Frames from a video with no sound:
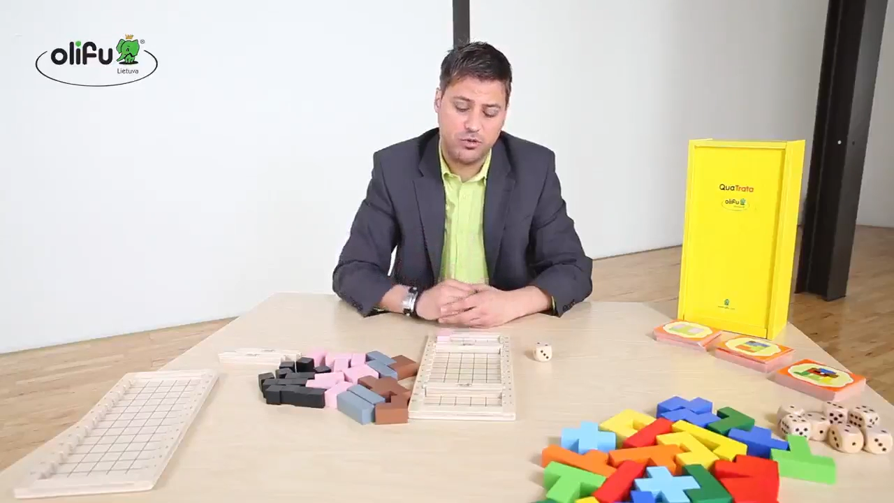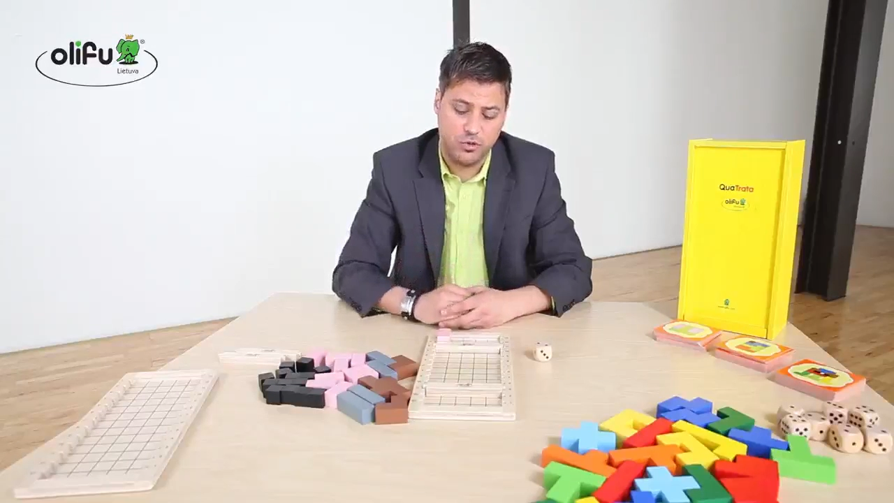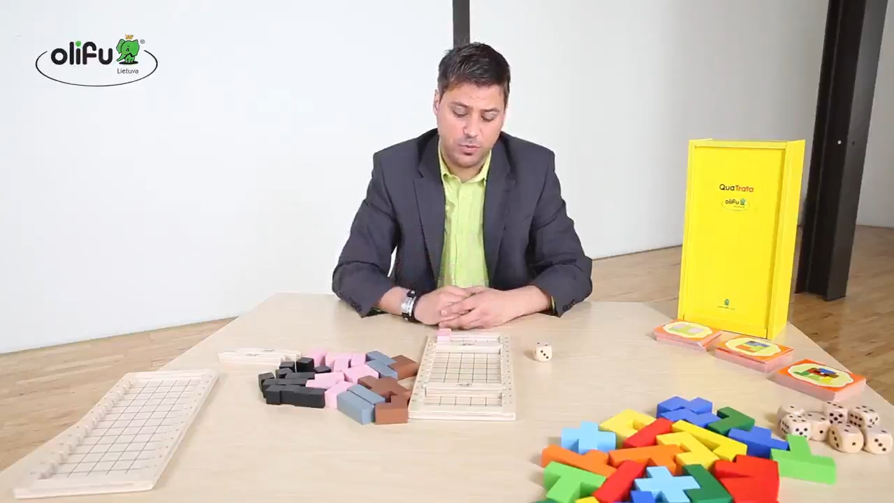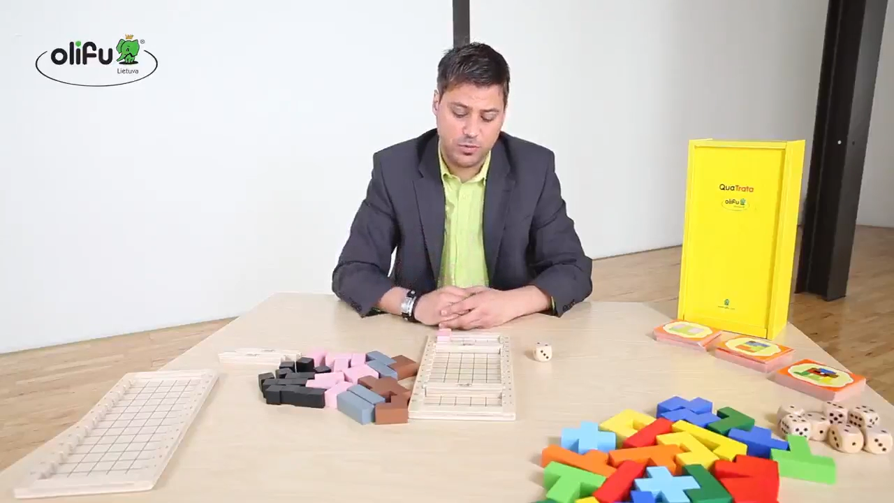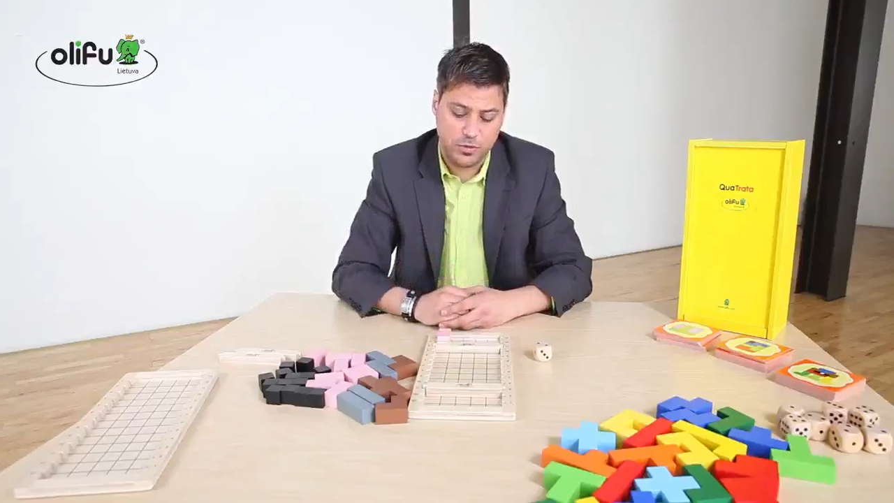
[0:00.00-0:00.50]

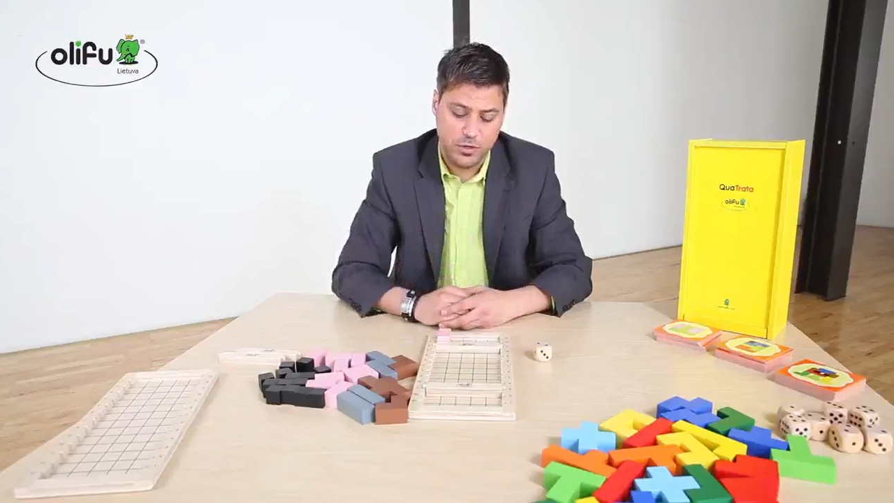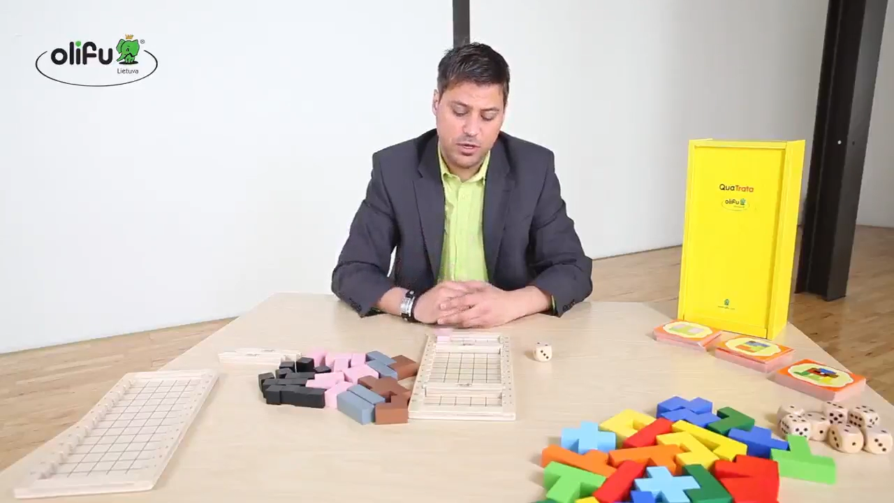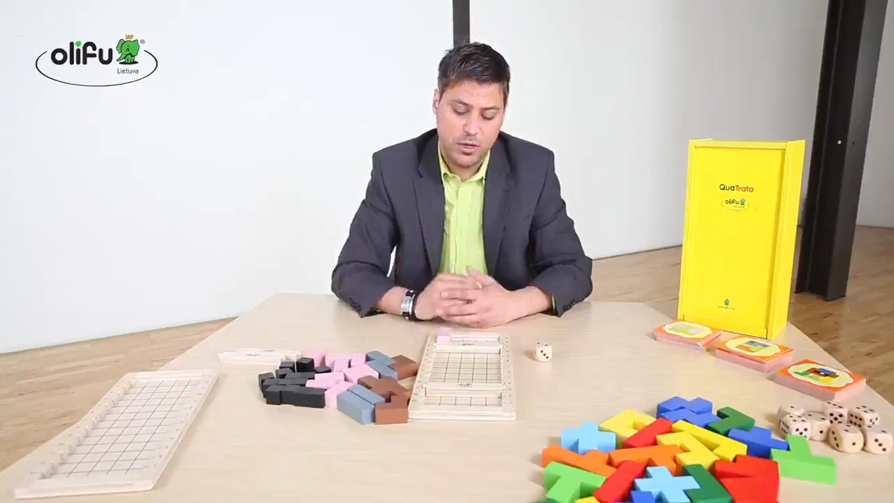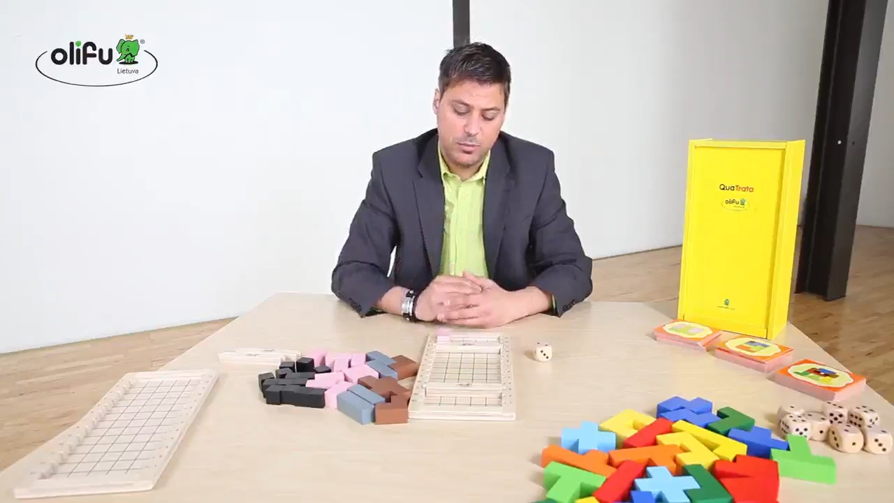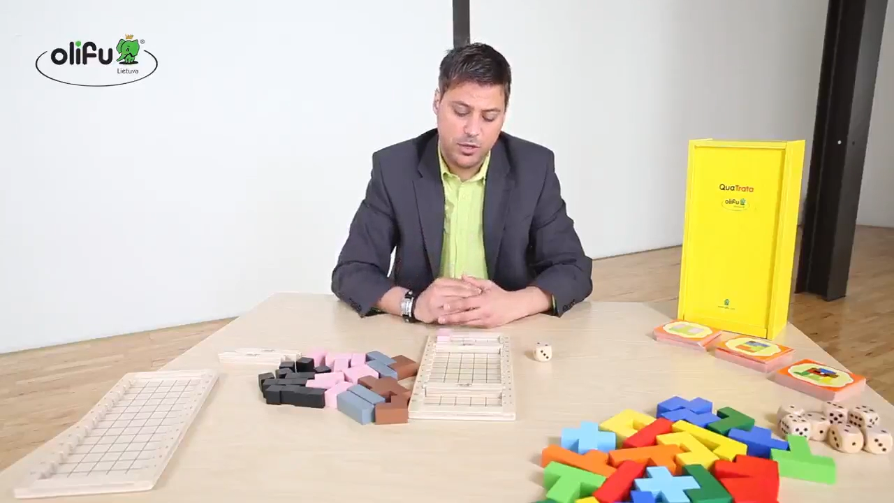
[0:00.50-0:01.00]
groups,
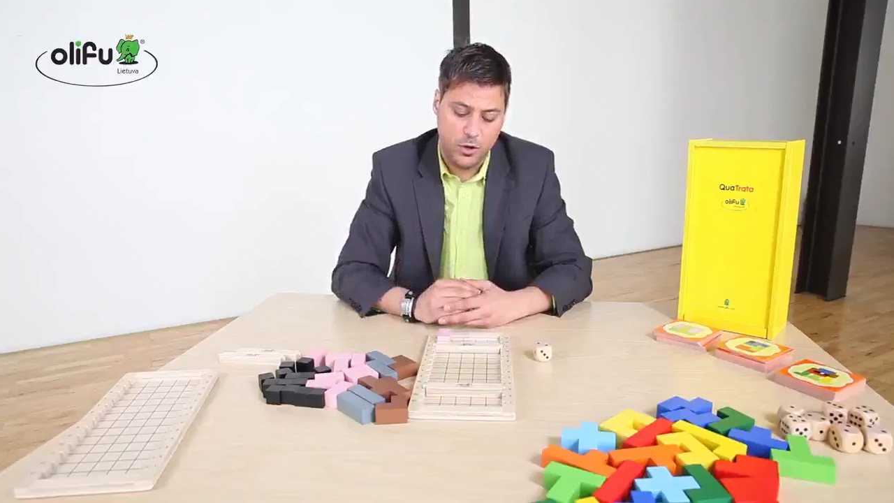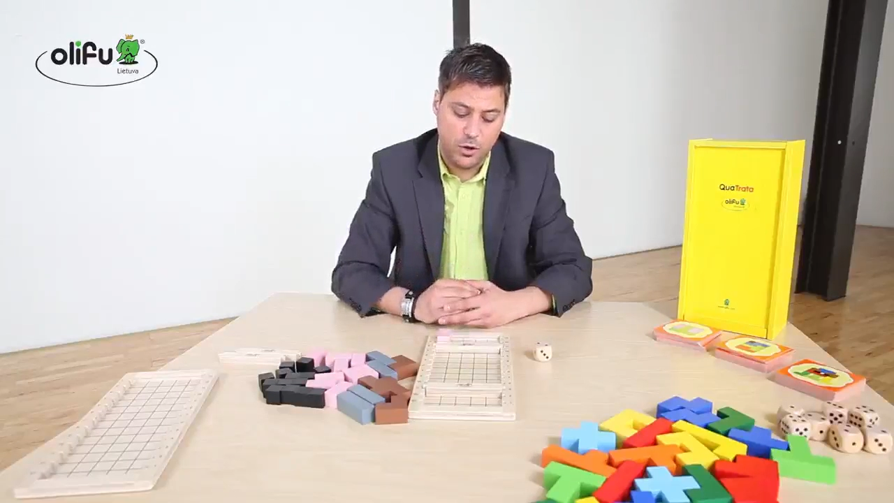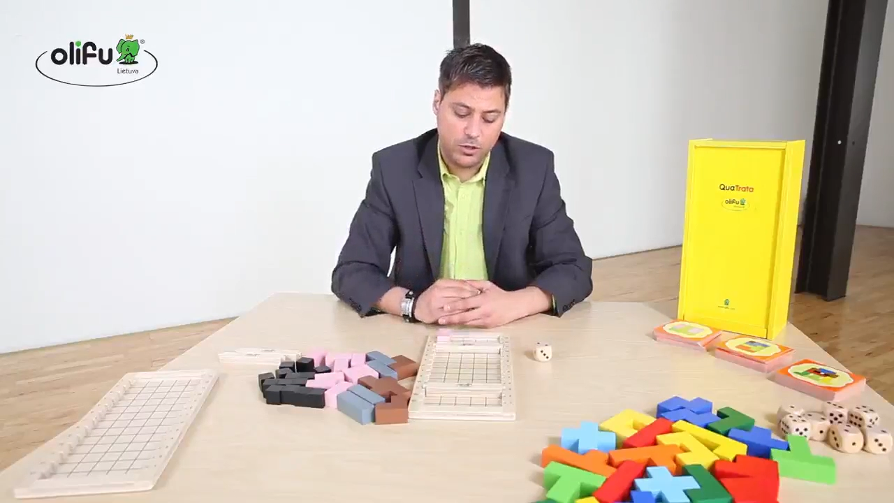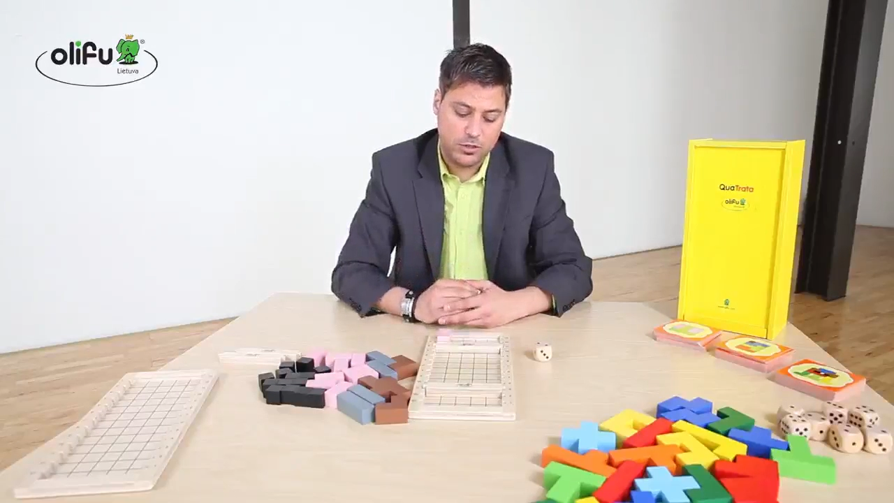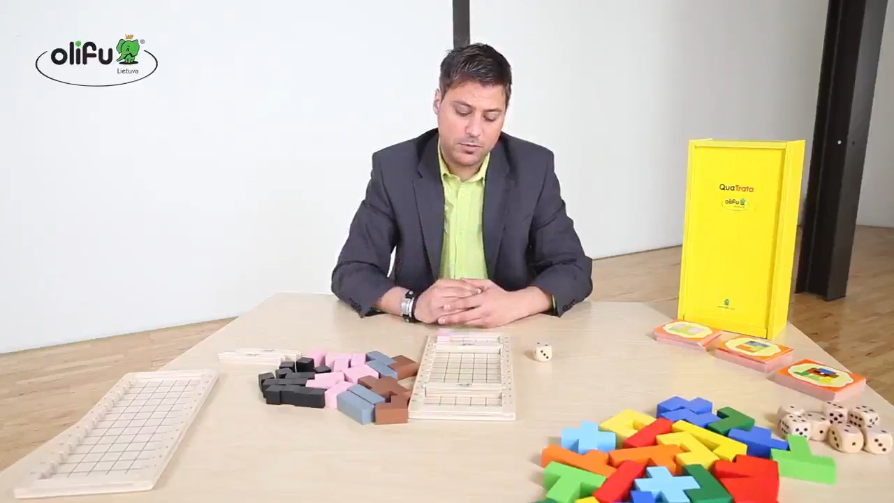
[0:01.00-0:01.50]

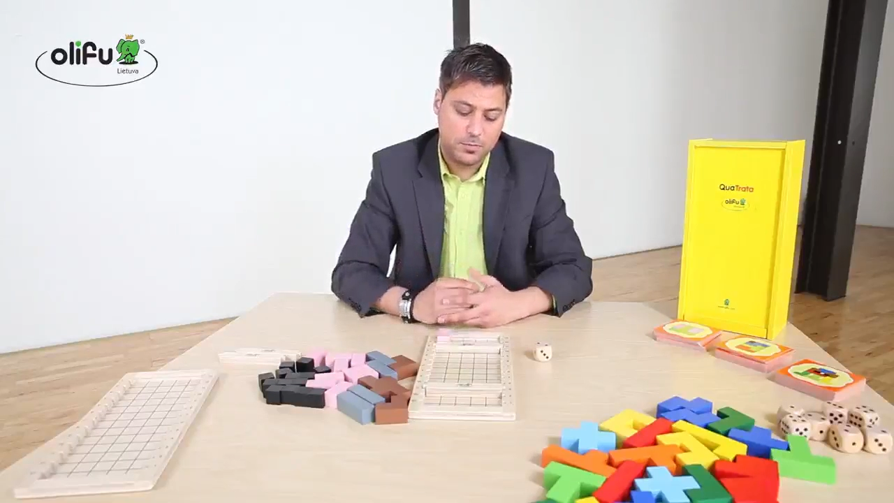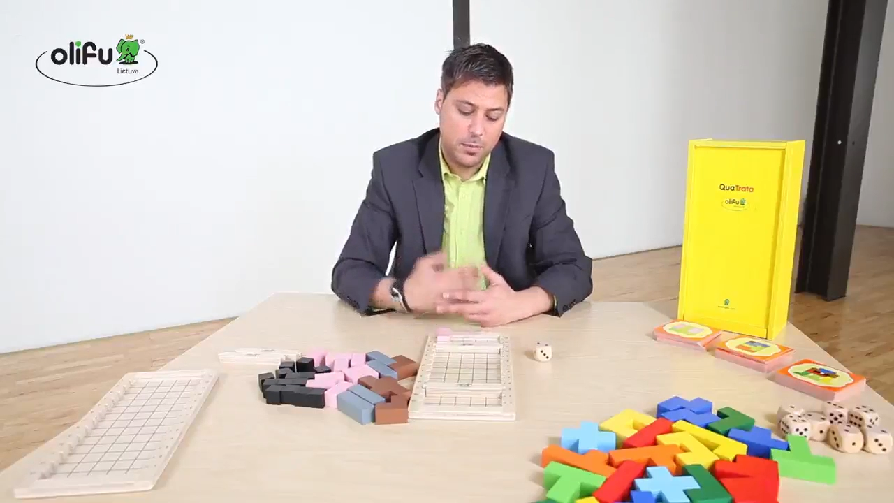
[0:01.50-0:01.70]
because,